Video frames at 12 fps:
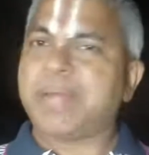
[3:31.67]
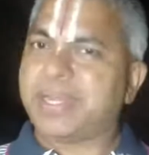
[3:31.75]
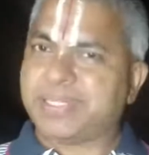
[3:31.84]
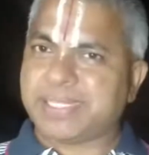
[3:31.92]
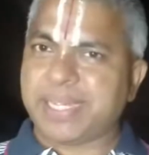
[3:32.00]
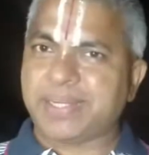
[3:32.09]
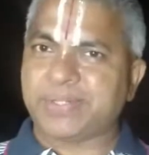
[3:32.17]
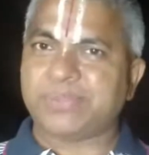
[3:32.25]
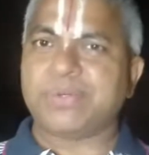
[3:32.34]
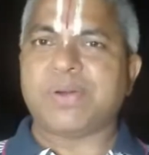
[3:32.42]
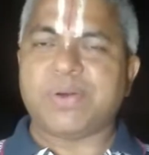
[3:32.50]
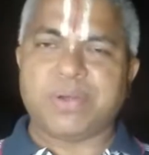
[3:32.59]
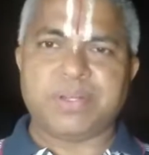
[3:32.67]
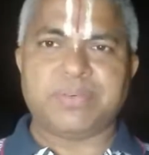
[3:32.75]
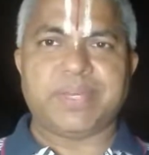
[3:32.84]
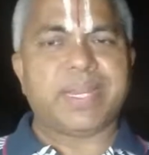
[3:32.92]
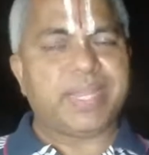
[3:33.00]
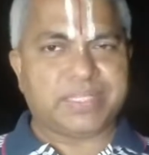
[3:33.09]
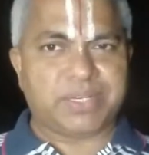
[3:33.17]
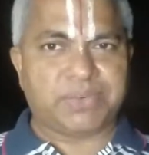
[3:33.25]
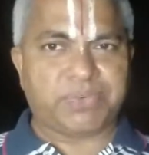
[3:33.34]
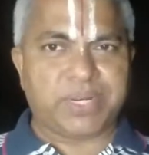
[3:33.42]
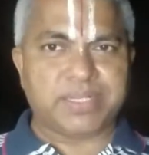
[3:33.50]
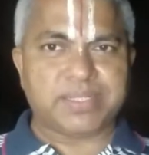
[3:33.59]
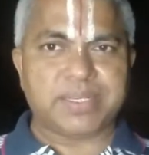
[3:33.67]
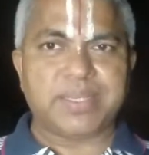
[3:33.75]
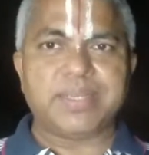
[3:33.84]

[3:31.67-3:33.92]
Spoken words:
and share to all your HR friends.